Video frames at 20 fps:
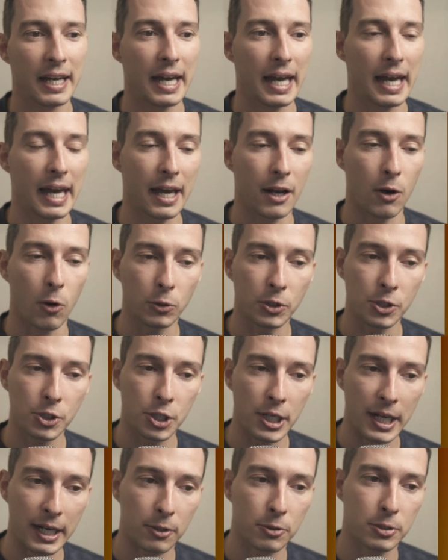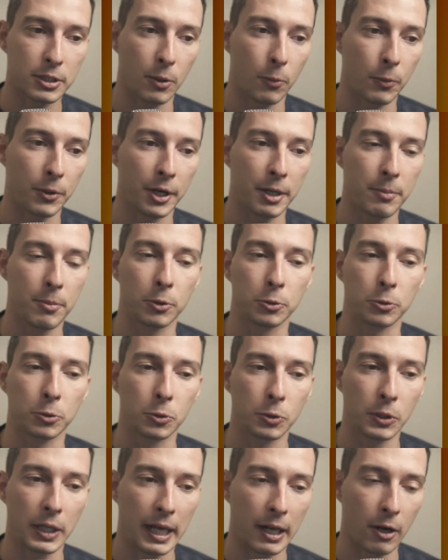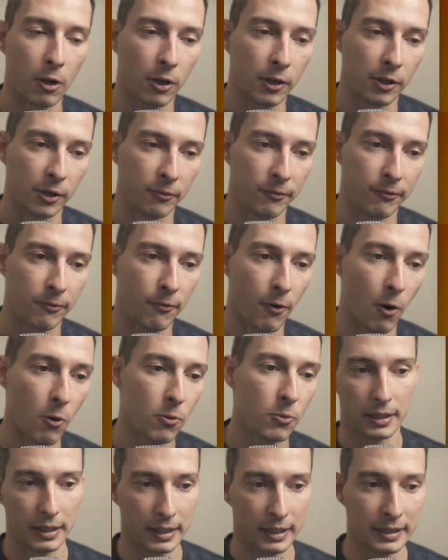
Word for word: And all the channels that we're able to do that on are phone,